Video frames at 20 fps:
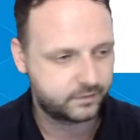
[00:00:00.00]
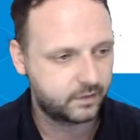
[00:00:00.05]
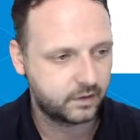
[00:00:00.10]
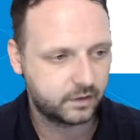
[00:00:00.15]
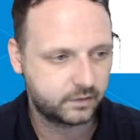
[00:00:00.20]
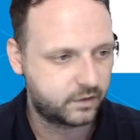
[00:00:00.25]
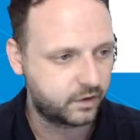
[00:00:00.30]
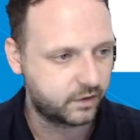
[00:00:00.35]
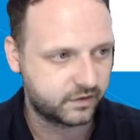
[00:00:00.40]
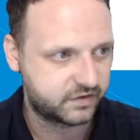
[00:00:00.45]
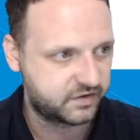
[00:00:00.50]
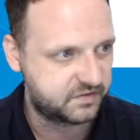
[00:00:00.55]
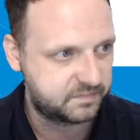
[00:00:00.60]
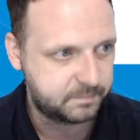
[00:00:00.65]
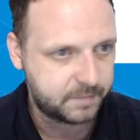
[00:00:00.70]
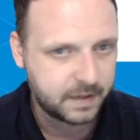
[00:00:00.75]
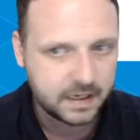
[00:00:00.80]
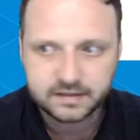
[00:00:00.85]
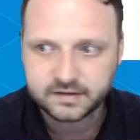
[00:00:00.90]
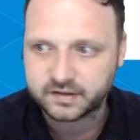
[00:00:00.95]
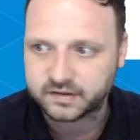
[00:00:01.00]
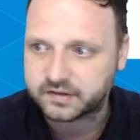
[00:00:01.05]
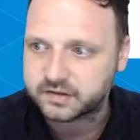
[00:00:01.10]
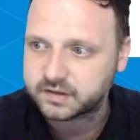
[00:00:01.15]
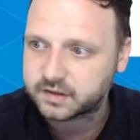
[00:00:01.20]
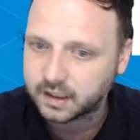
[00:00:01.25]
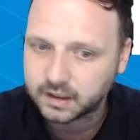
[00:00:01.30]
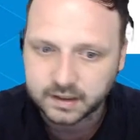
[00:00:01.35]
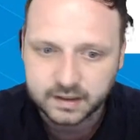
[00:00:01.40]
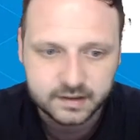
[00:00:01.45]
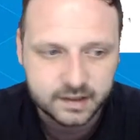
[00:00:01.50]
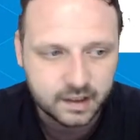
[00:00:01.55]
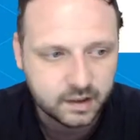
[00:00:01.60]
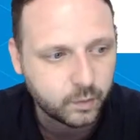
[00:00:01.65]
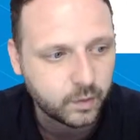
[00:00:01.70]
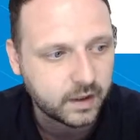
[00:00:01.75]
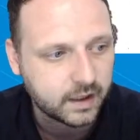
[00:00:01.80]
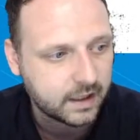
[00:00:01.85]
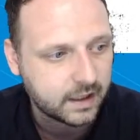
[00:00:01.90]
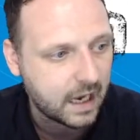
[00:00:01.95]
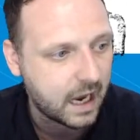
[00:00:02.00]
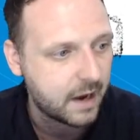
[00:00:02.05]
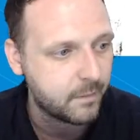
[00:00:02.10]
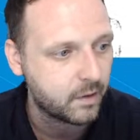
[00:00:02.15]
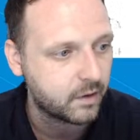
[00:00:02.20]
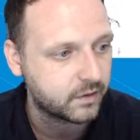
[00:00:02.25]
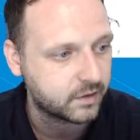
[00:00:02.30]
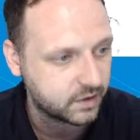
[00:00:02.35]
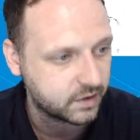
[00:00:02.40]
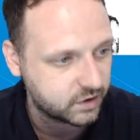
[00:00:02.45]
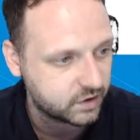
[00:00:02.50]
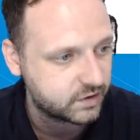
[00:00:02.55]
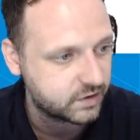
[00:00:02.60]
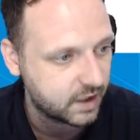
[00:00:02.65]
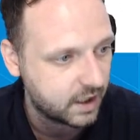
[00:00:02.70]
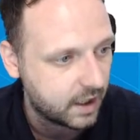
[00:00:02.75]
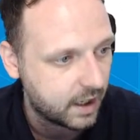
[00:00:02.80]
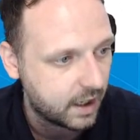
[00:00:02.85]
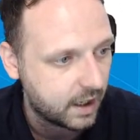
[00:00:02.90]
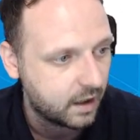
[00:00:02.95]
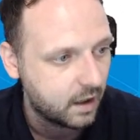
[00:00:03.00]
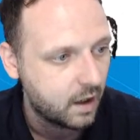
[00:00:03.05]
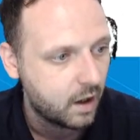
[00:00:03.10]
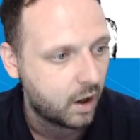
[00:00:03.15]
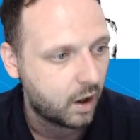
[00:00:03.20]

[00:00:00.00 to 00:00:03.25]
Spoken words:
The piece of skill he did when he came on. Did you see it?